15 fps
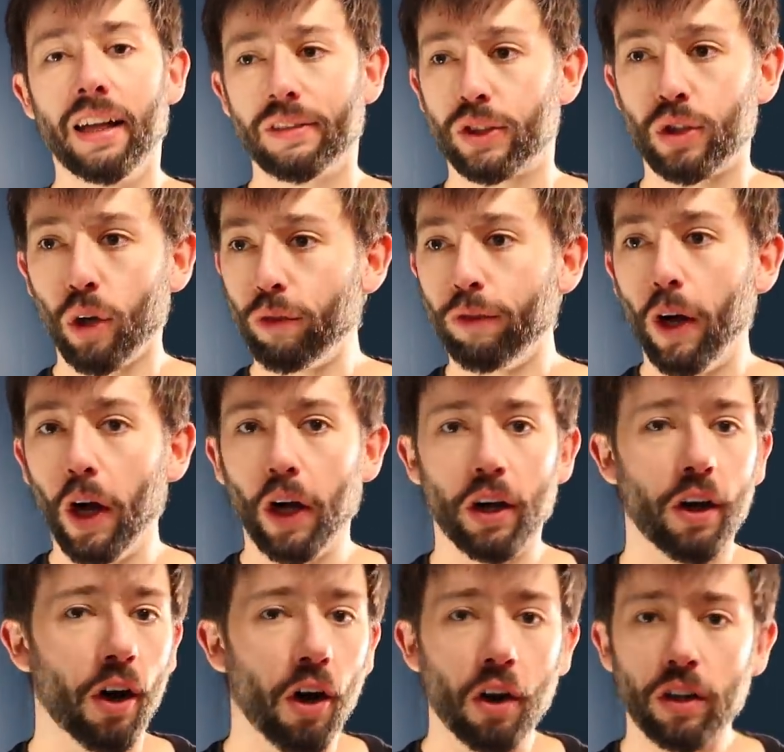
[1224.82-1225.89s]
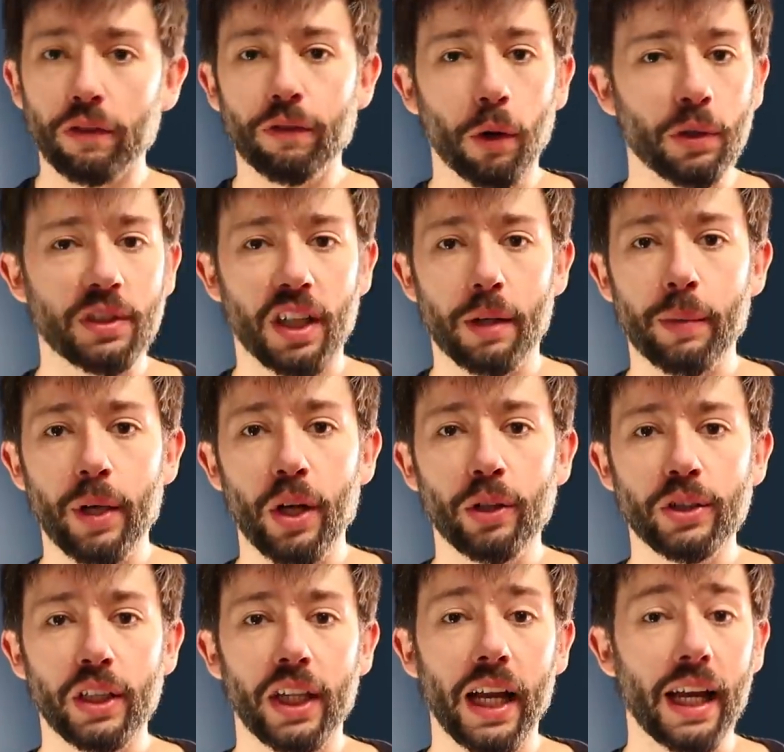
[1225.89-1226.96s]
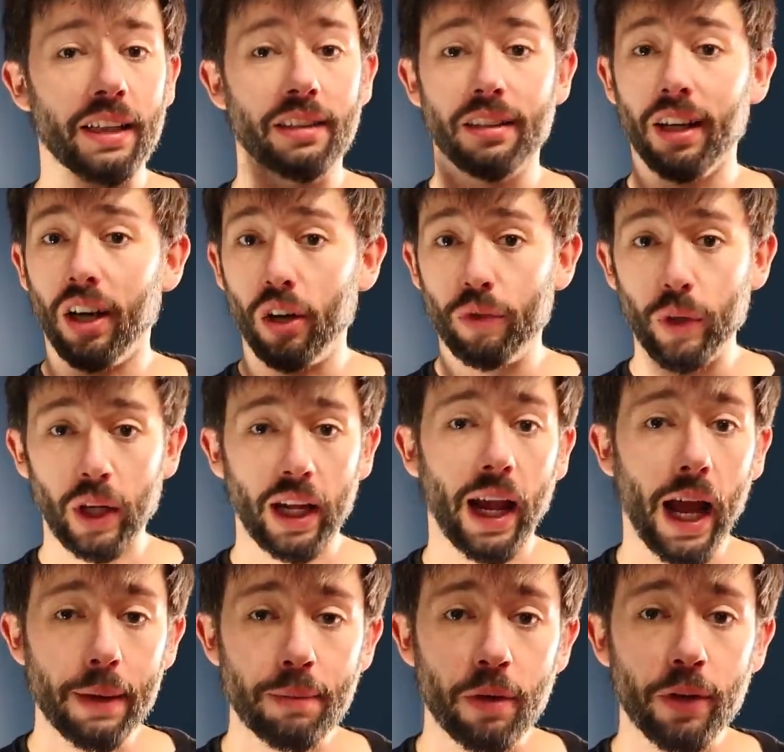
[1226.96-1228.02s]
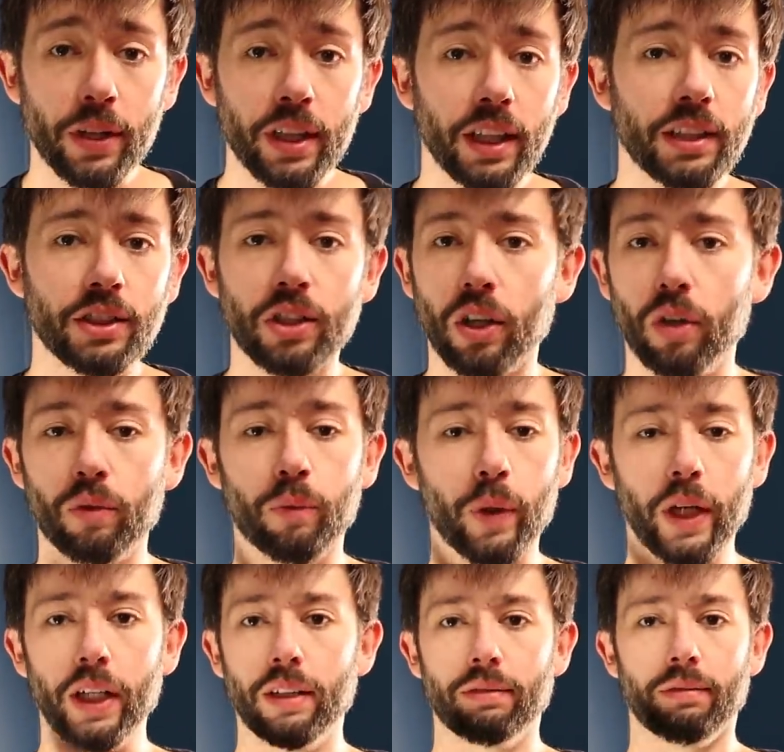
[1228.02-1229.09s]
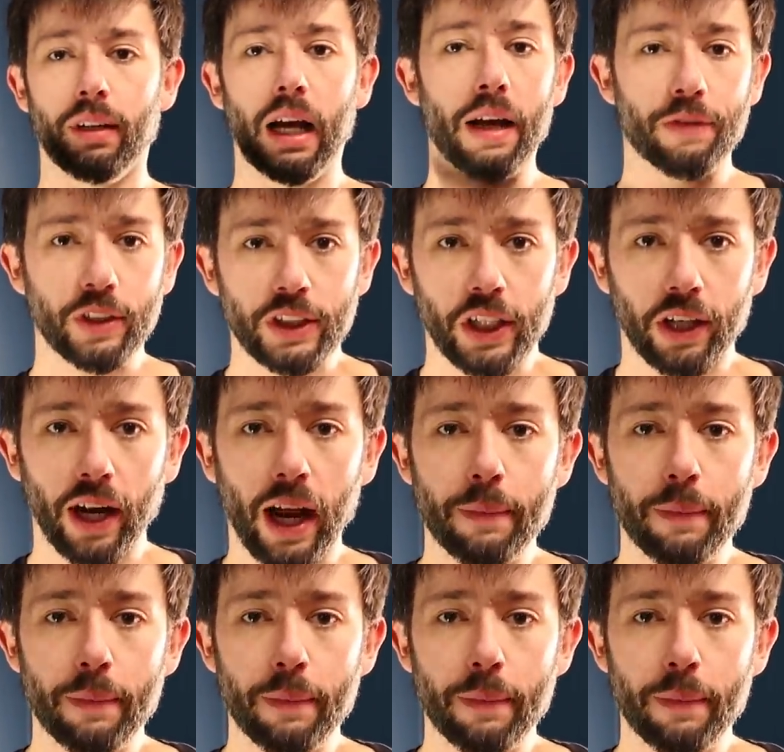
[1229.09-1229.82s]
So far, all the folks that have been using it are really happy with it. So we obviously are